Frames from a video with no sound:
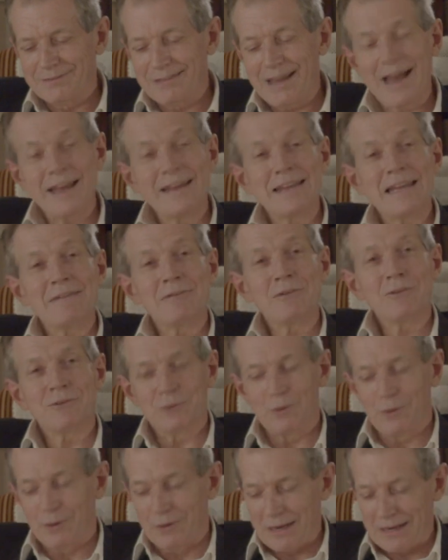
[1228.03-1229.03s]
I never
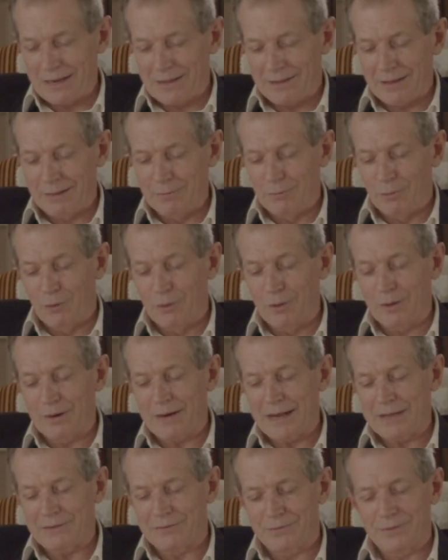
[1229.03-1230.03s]
saw anything more
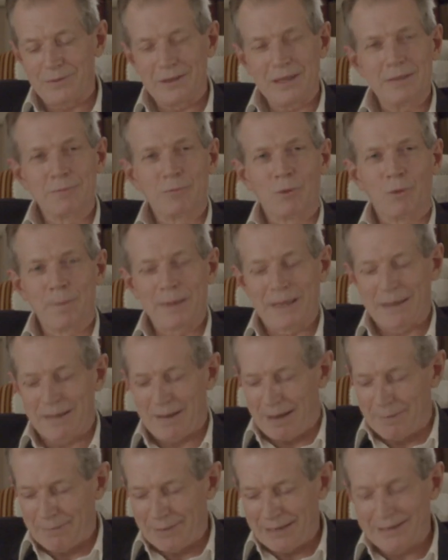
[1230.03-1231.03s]
gracefully and more
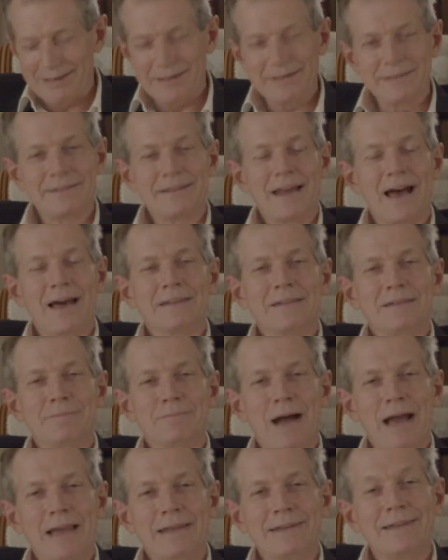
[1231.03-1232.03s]
becomingly done in
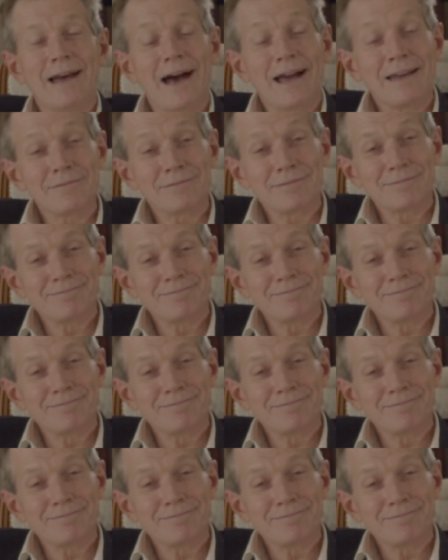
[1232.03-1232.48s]
my life.